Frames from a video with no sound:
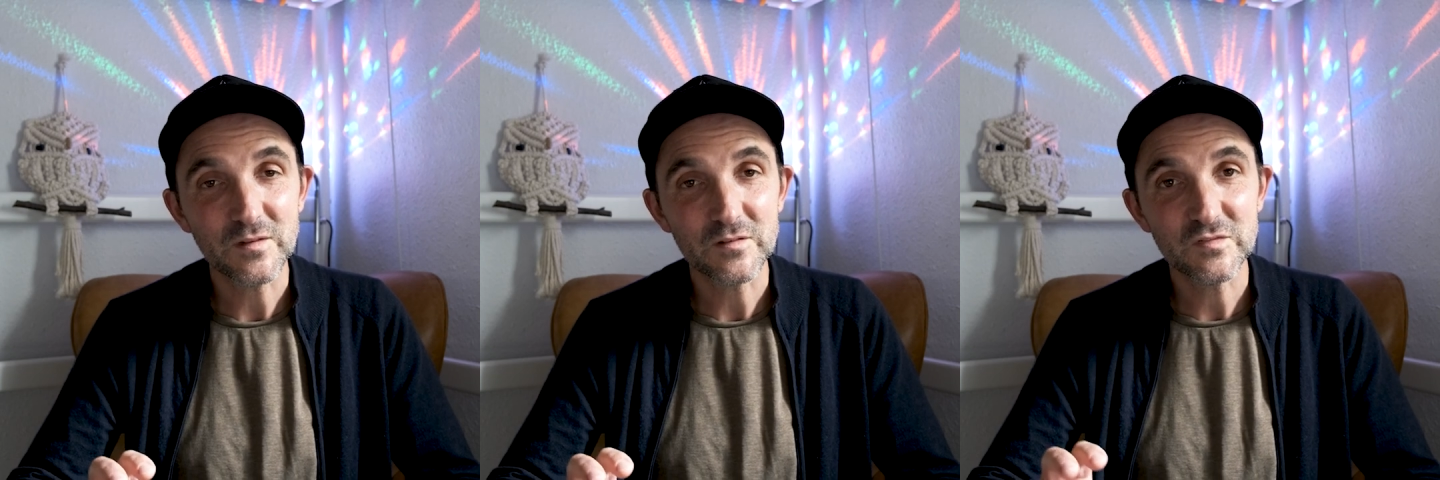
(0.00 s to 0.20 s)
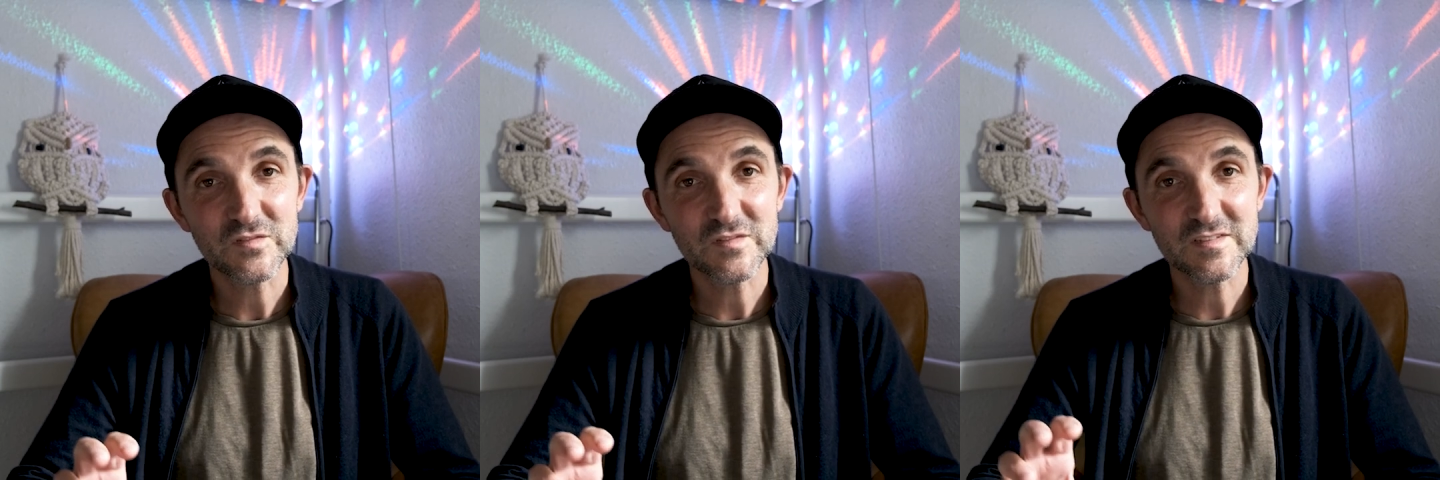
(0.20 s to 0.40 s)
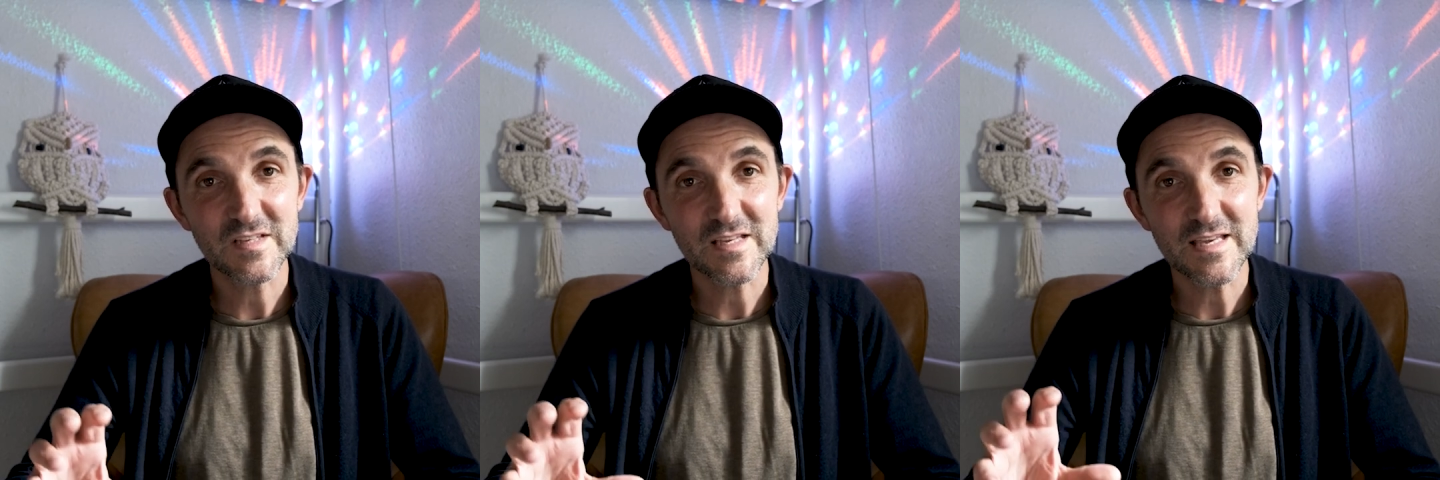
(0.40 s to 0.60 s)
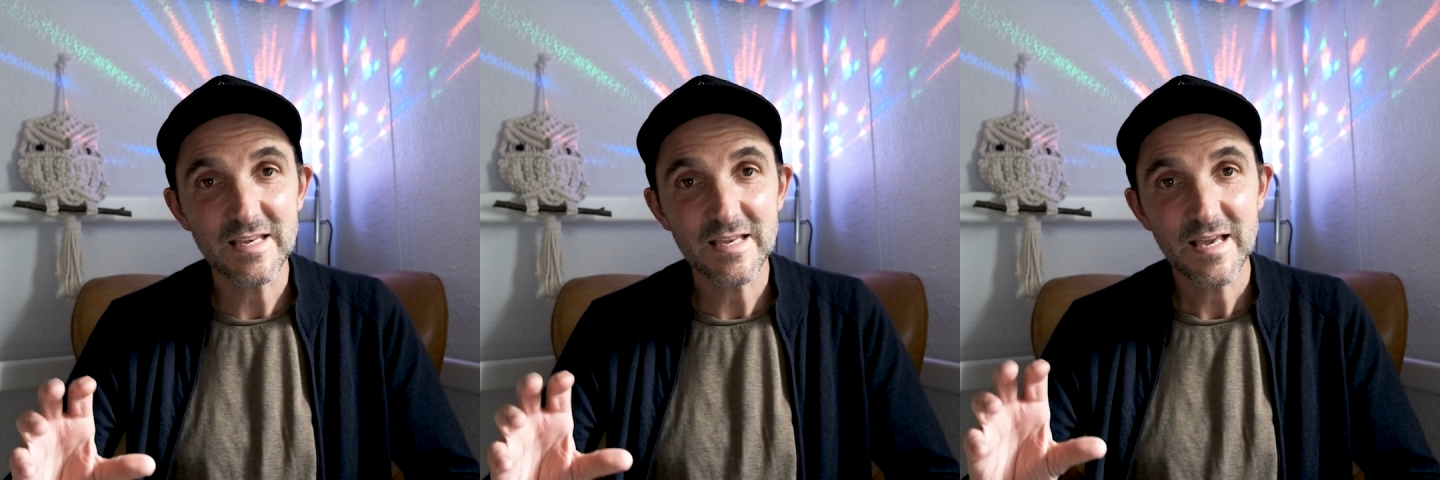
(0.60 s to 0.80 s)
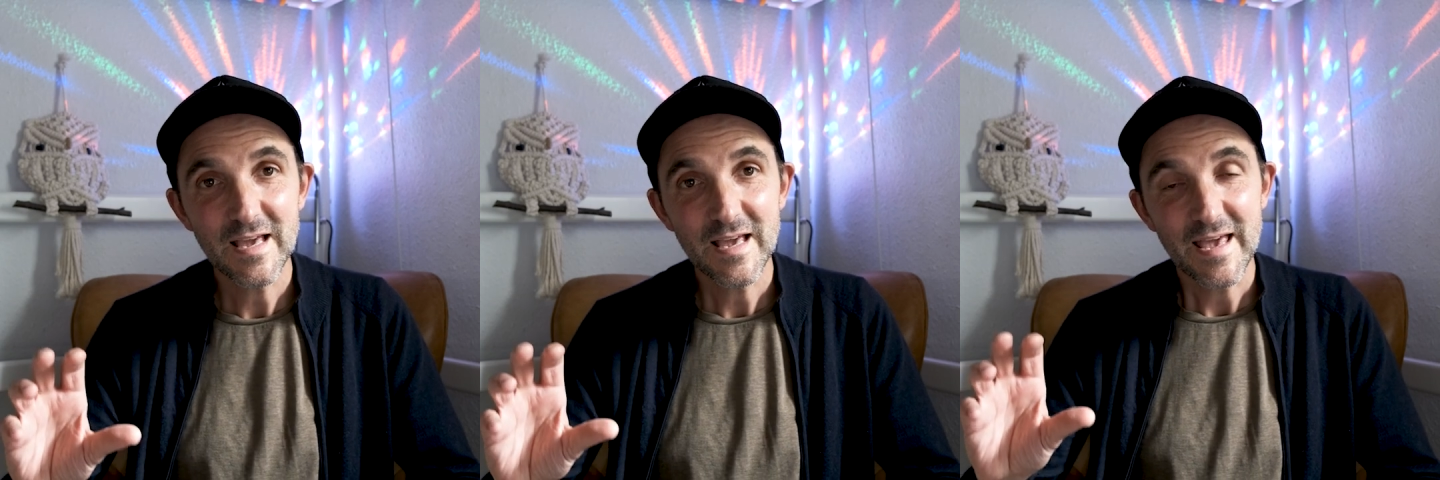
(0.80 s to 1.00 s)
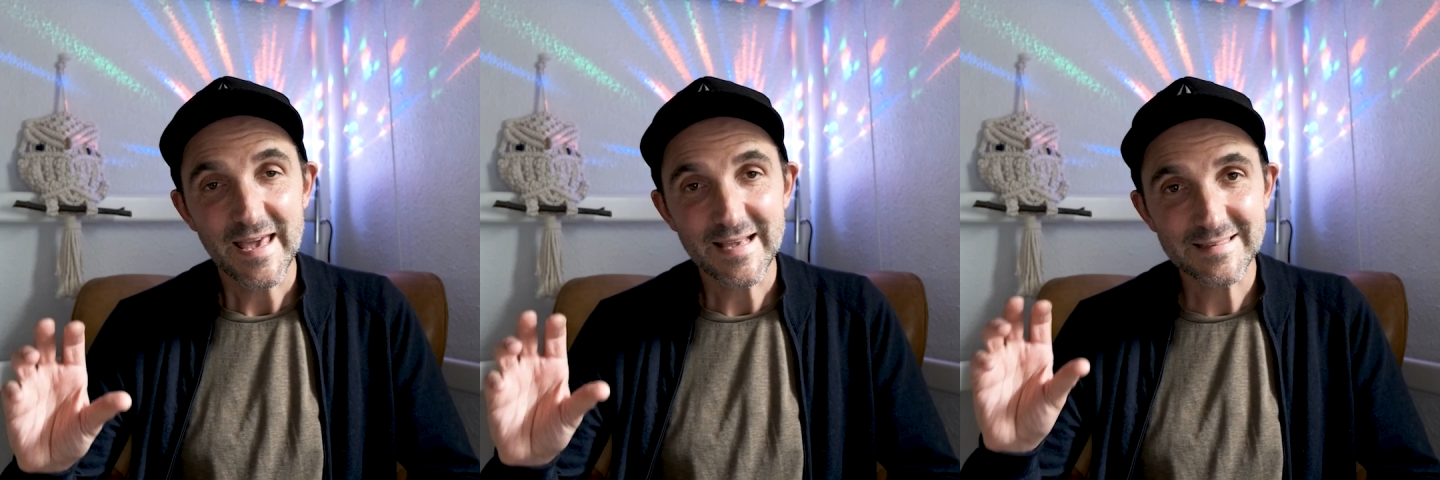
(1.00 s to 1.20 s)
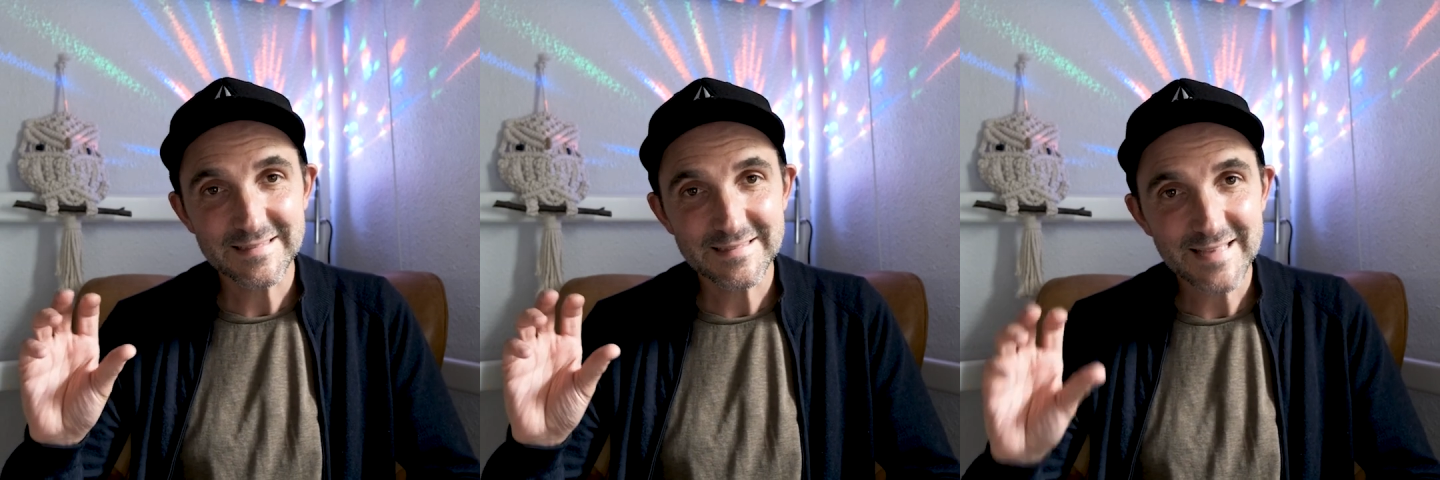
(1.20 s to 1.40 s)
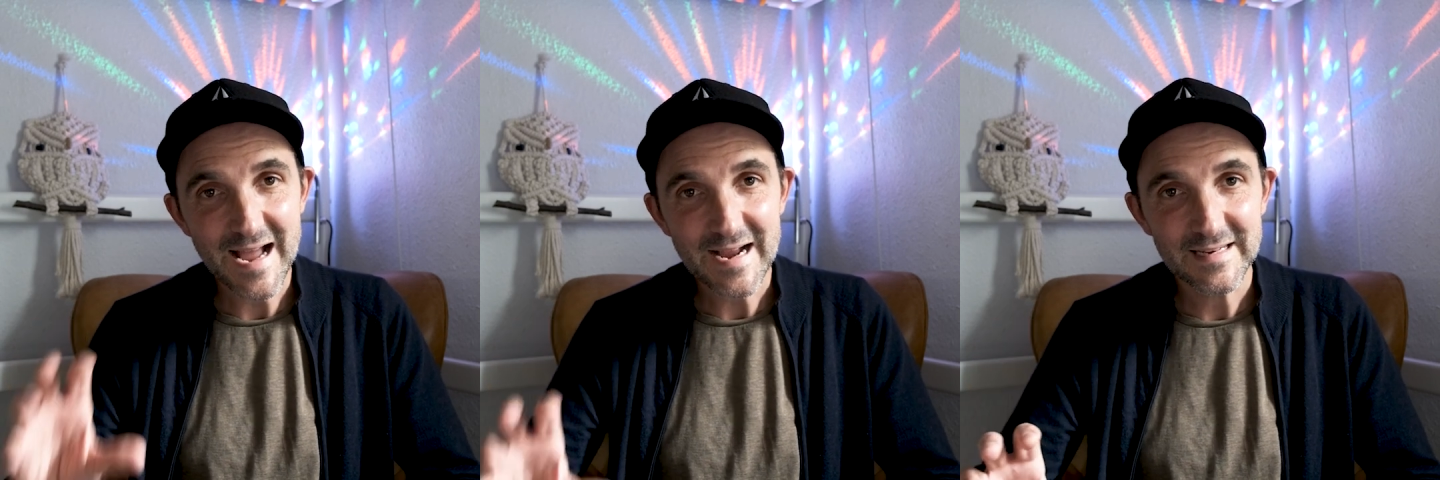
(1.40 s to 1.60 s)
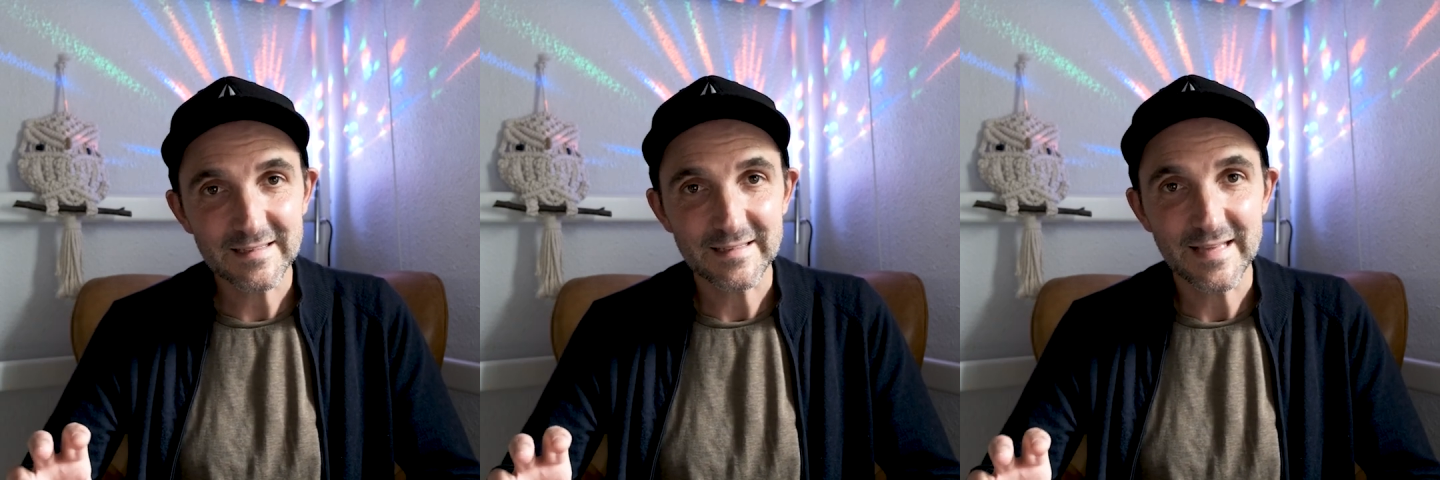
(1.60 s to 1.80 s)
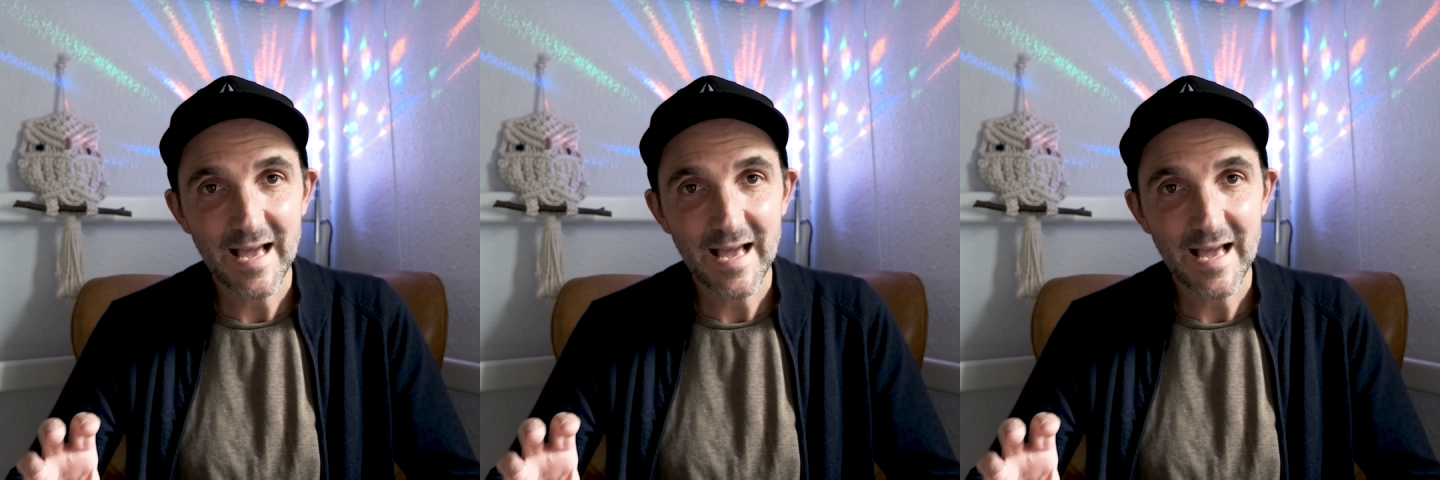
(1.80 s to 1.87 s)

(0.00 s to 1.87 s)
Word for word: see exactly